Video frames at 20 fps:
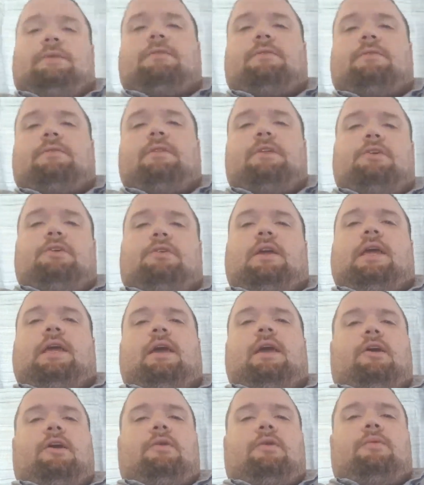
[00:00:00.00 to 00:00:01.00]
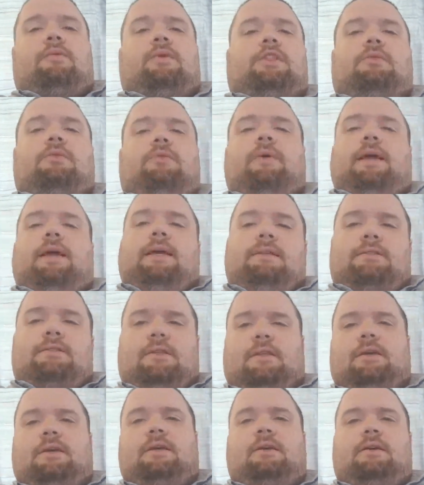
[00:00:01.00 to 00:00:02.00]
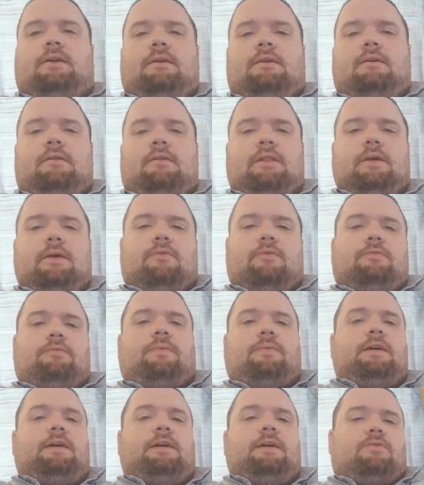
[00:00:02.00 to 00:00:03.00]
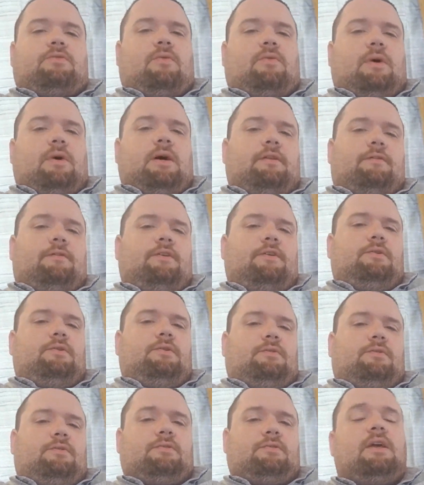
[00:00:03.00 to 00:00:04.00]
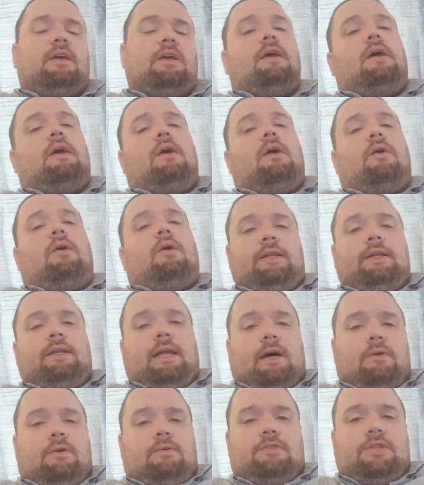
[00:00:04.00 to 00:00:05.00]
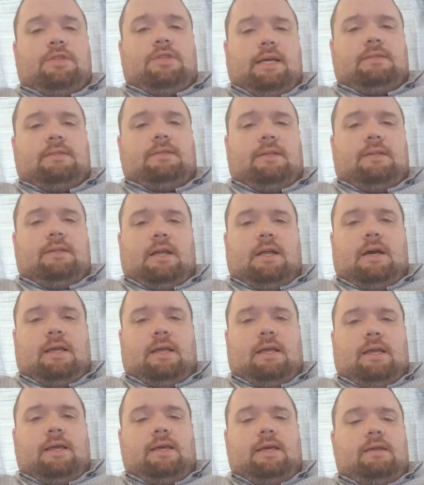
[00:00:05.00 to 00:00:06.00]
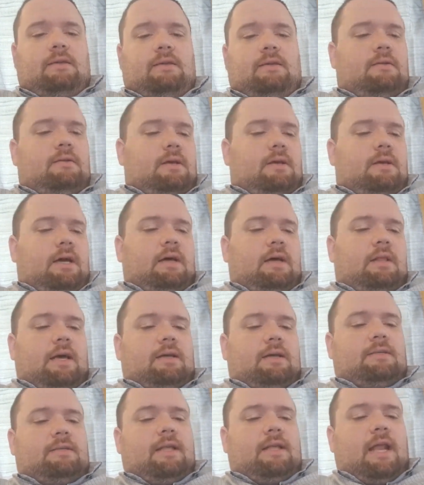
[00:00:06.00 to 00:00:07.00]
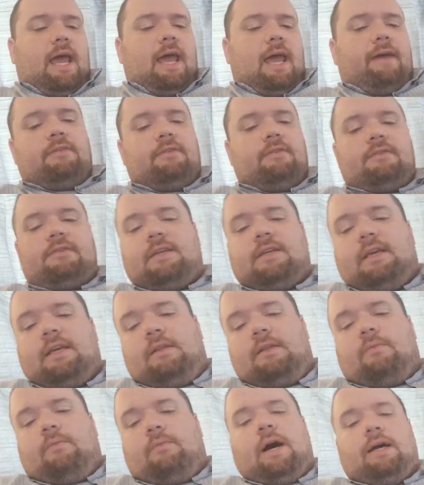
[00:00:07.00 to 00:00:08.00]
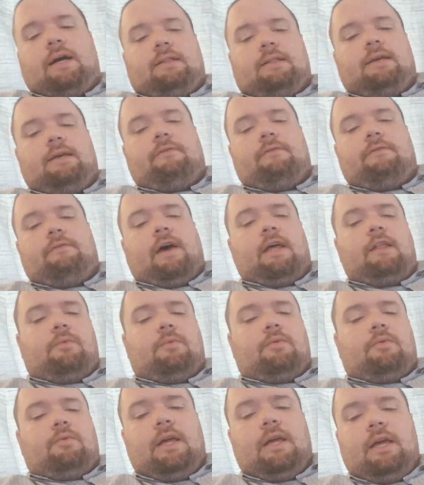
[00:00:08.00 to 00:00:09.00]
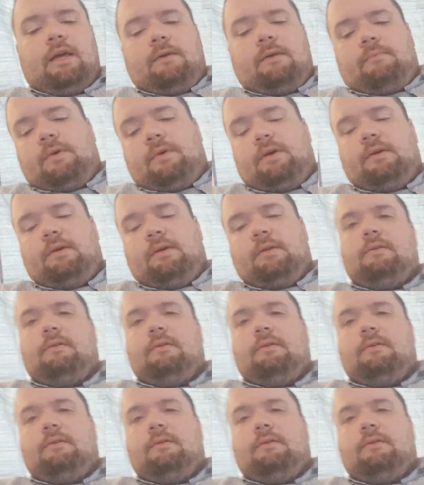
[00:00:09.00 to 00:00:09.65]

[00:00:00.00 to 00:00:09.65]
that you could carry with you easily that would replace quite a few tools. We don't, Jason, not yet. Like I said, I haven't seen them widely available yet, but